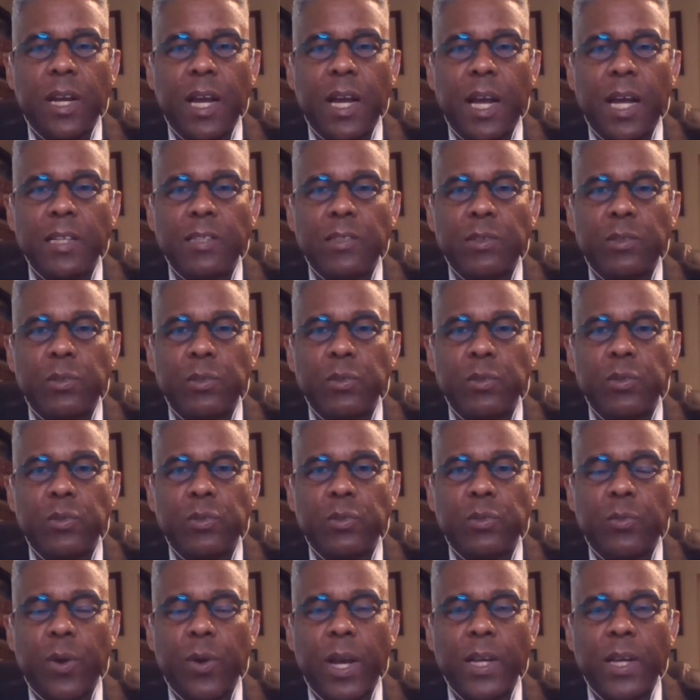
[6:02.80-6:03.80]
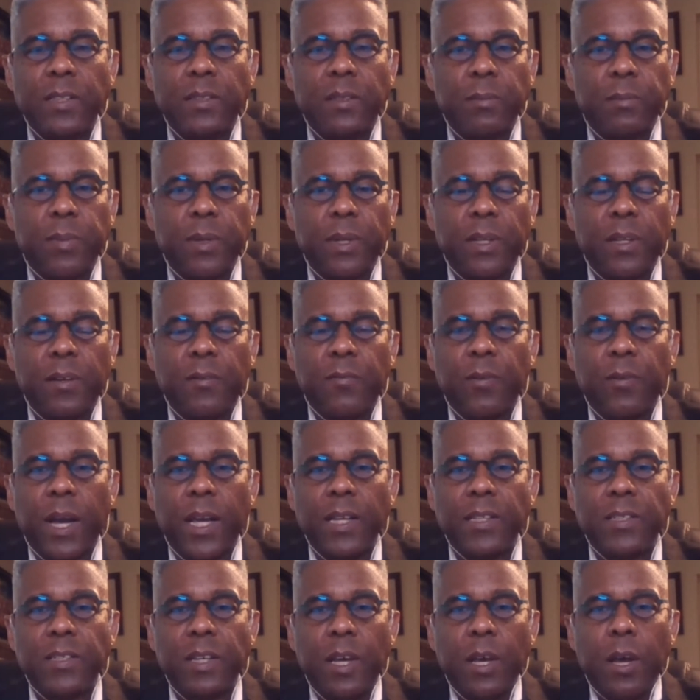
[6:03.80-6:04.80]
the constitutional rights, the Bill of
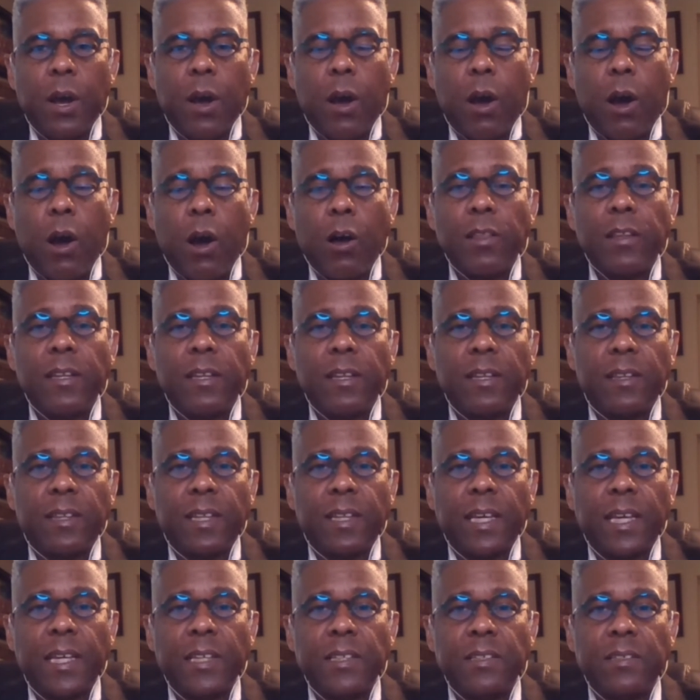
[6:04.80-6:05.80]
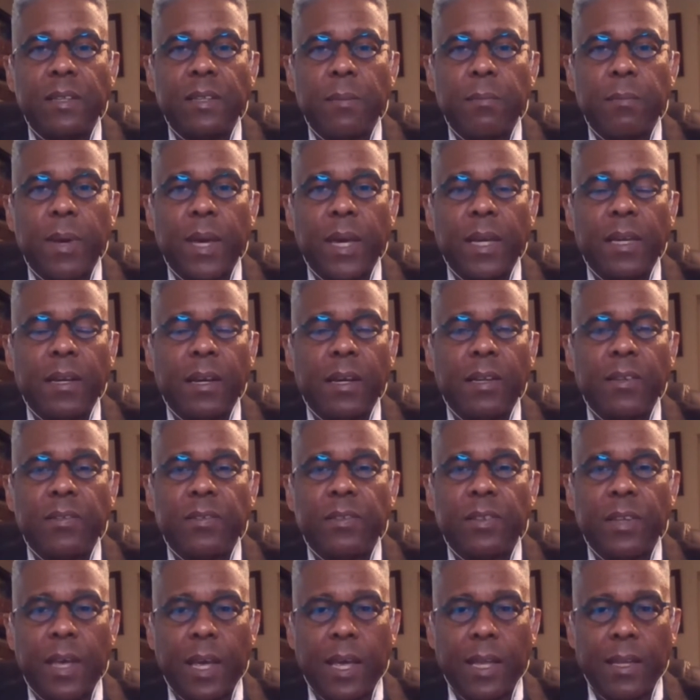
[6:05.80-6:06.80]
Rights, all of the things that make
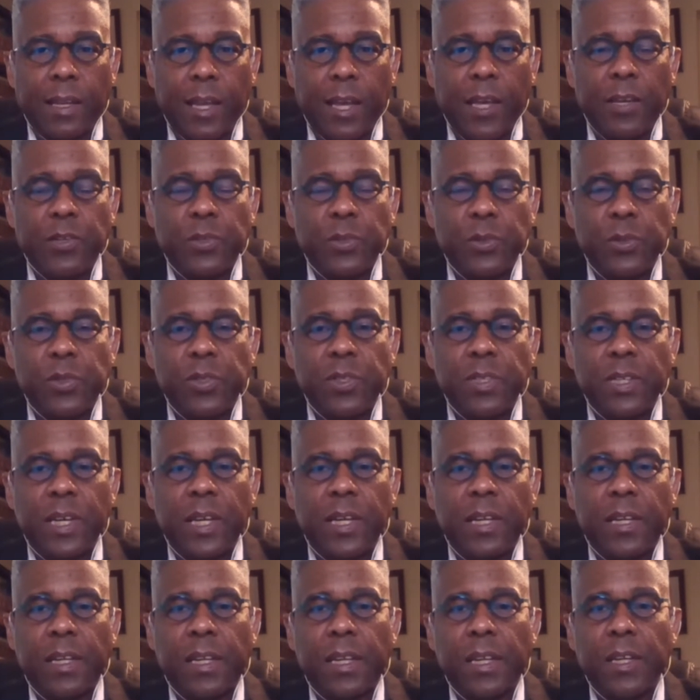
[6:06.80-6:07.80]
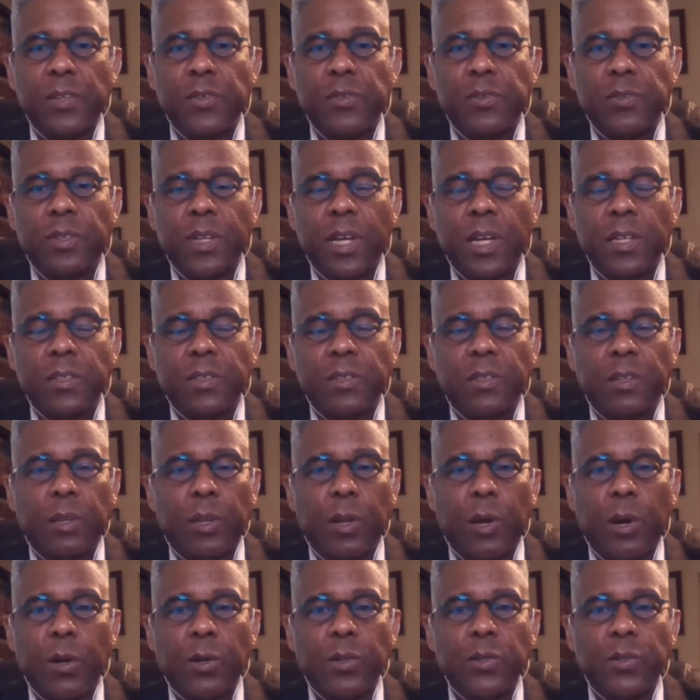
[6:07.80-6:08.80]
us that, as you said in the introduction, the
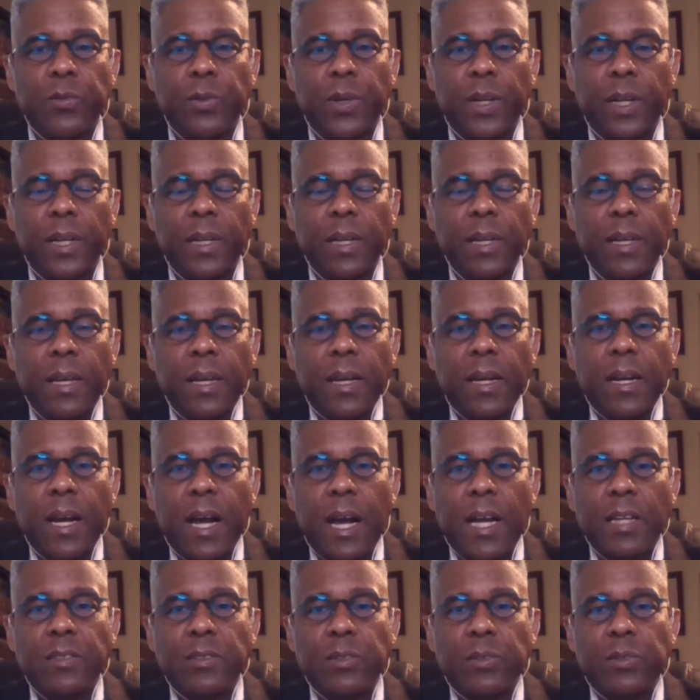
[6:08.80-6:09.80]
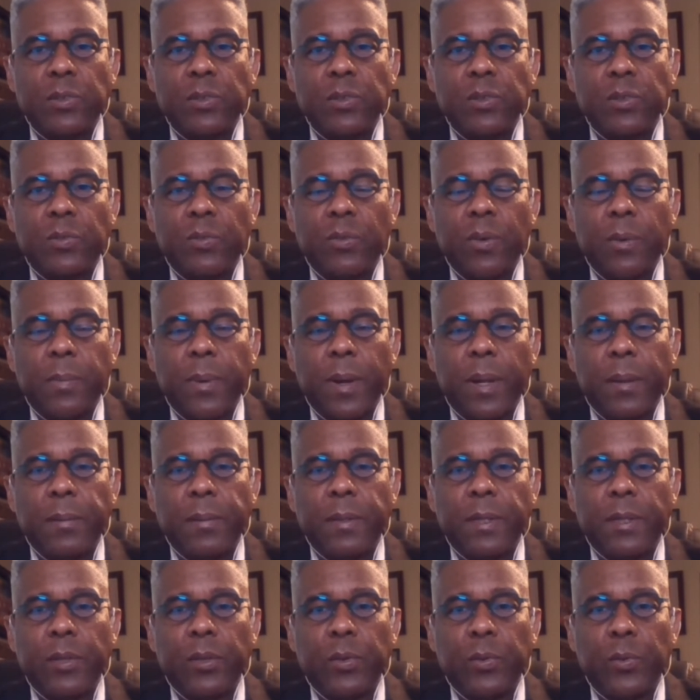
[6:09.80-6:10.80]
longest running constitutional
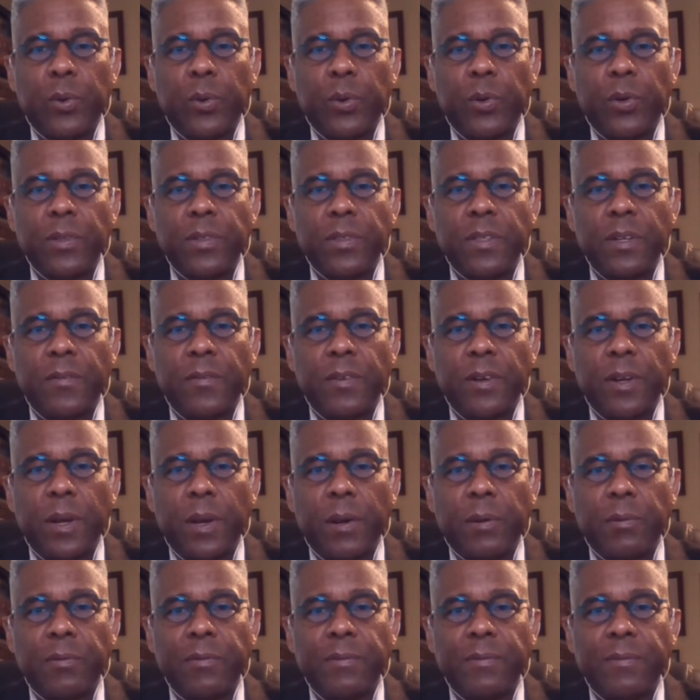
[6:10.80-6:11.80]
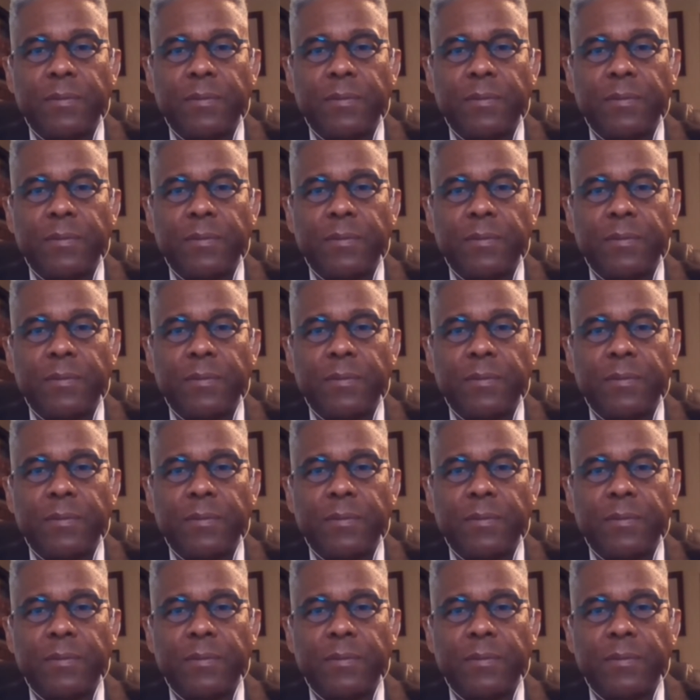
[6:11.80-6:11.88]
republic that the world has ever known.